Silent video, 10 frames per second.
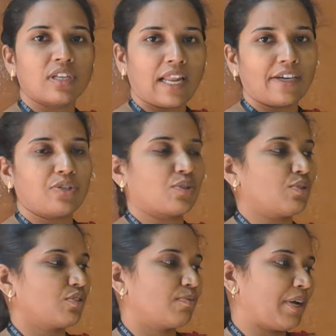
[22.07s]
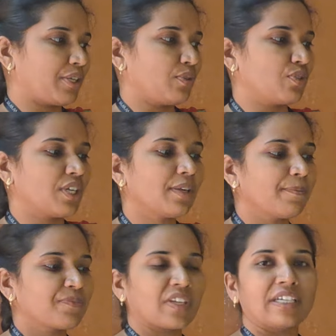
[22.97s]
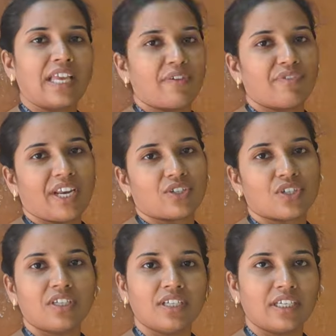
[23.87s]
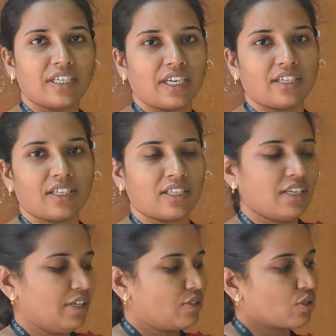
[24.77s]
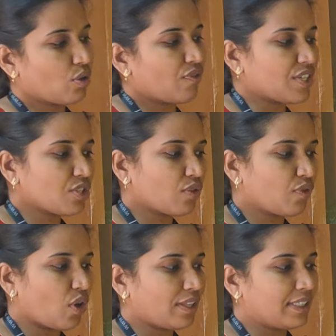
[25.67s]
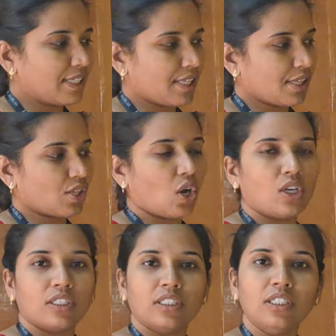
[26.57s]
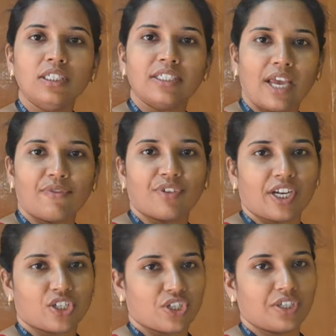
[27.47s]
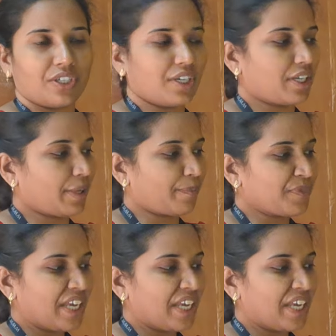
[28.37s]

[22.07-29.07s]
light source by using diffraction grating. So first of all, this is called the diffraction grating.